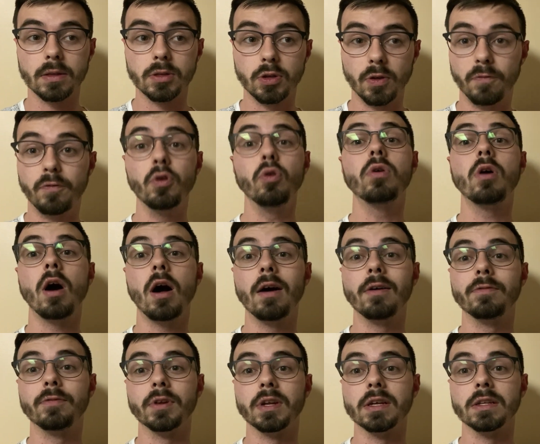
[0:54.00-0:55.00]
to feel
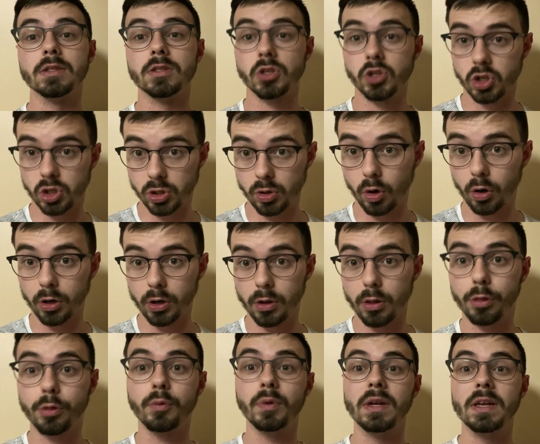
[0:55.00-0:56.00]
confident to
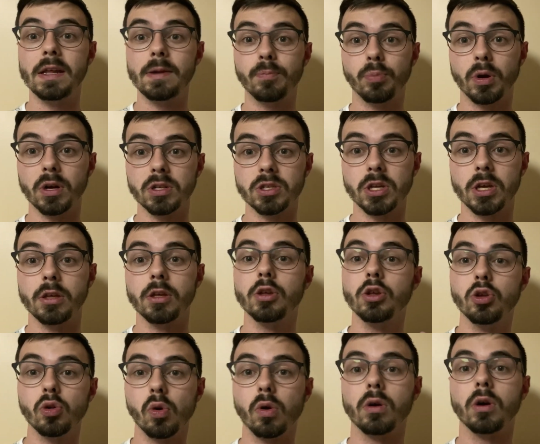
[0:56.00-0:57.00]
start 3D printing
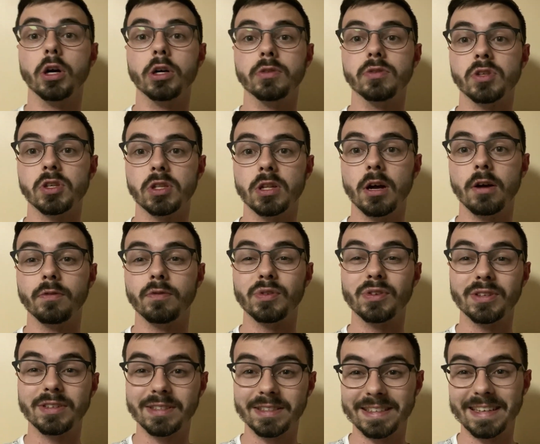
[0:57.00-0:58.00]
your own
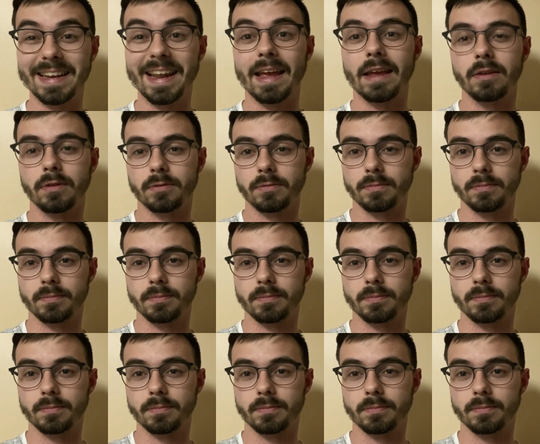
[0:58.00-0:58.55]
stuff today.